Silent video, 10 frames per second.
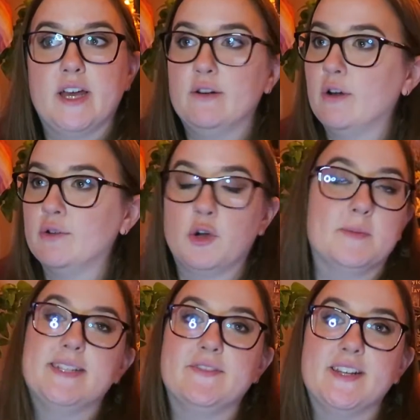
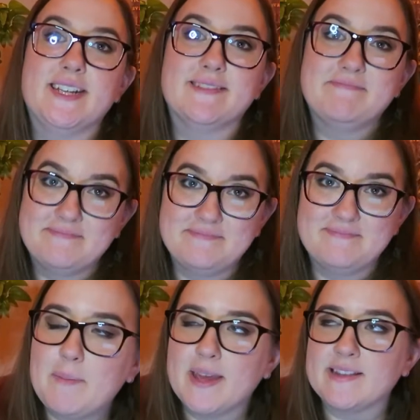heteronormativity.
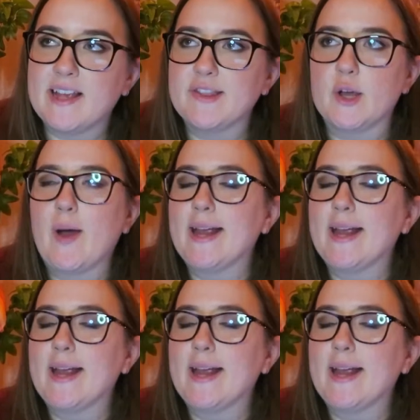That being said though,